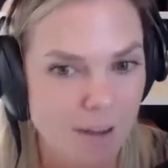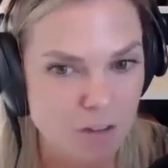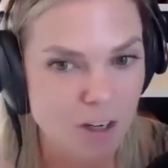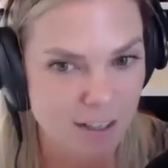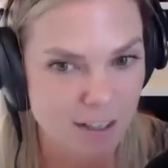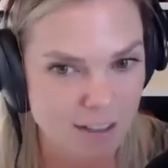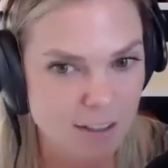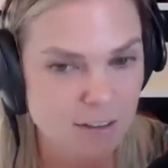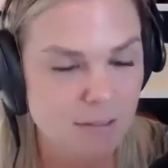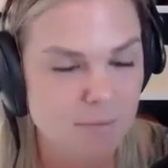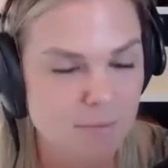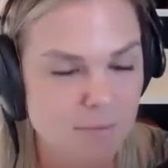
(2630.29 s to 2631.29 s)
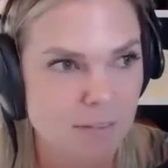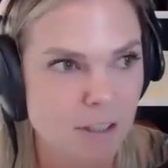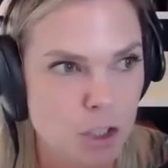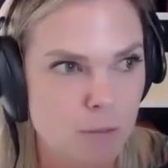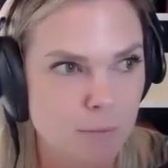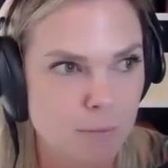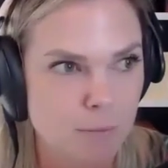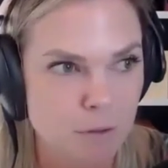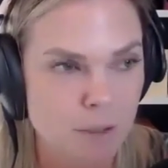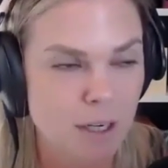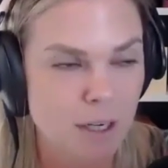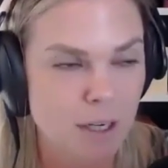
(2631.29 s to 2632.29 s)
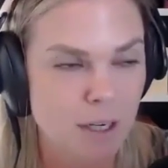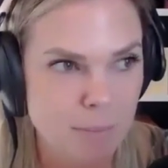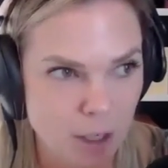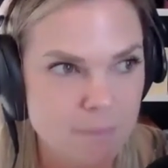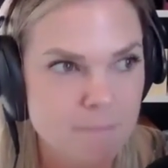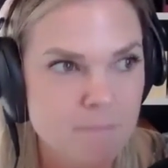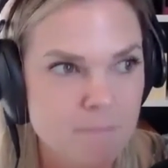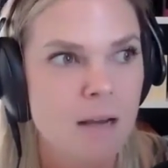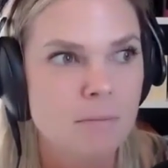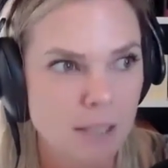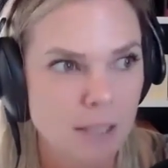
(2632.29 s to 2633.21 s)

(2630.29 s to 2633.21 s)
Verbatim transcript: after i had healed my relationship with food and my body